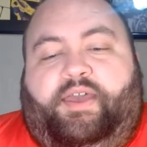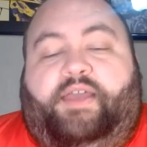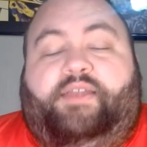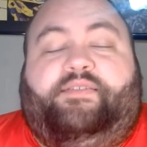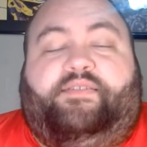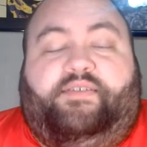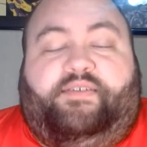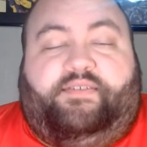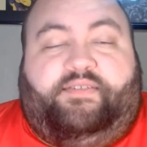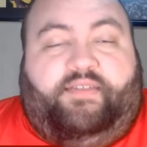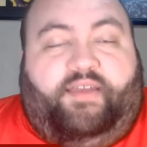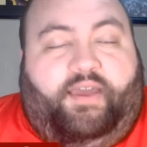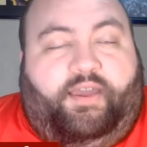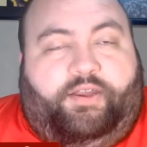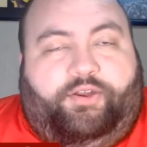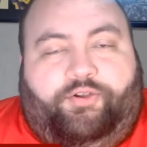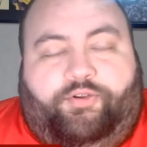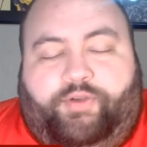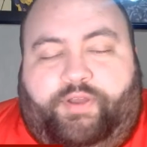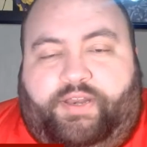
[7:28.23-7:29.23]
NC
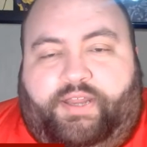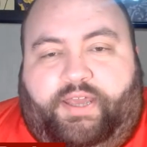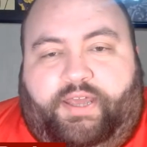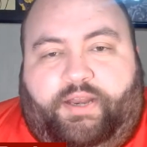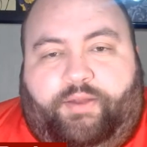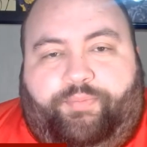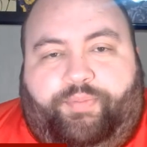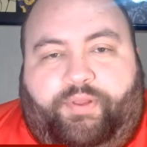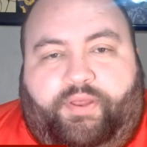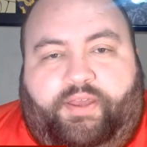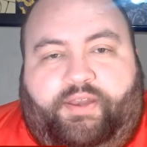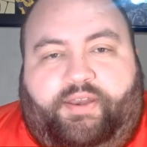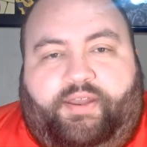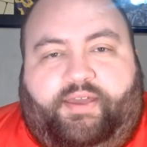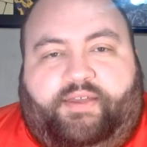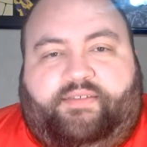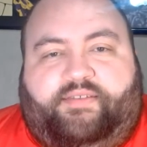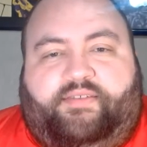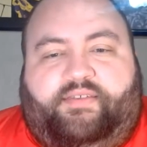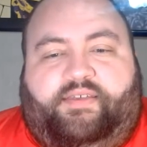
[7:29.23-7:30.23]
State, who Indiana played
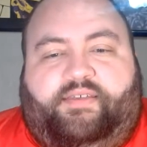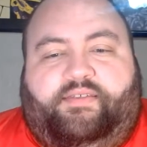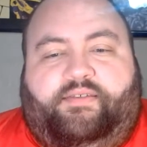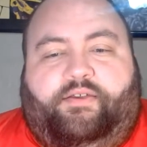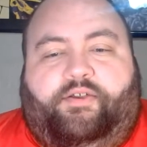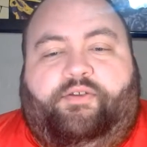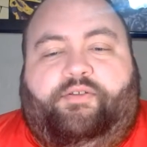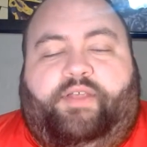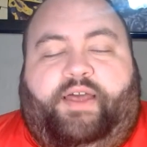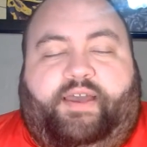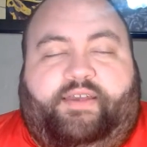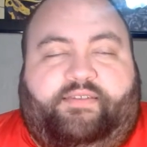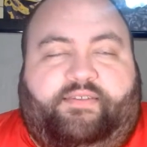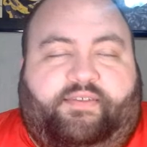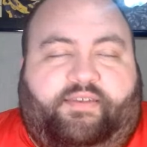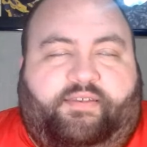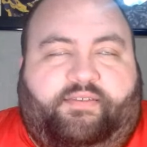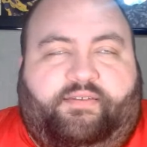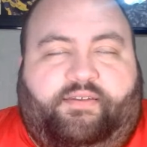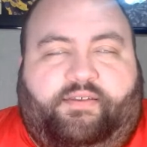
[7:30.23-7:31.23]
next season or
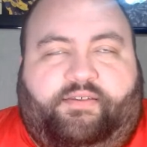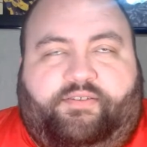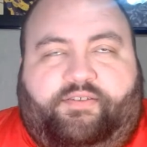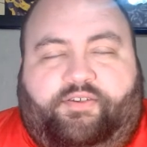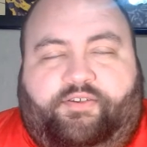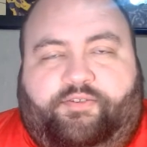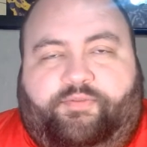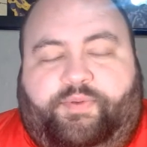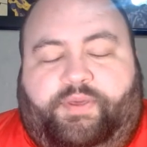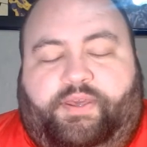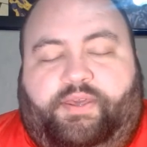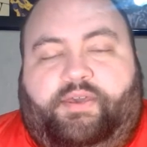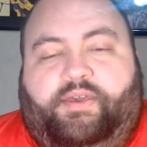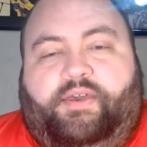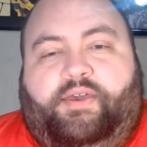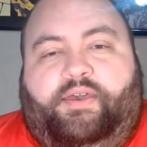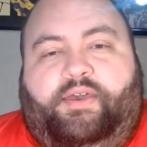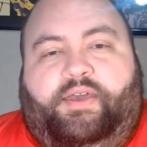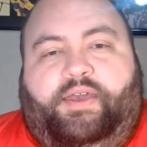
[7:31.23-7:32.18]
last season, excuse me,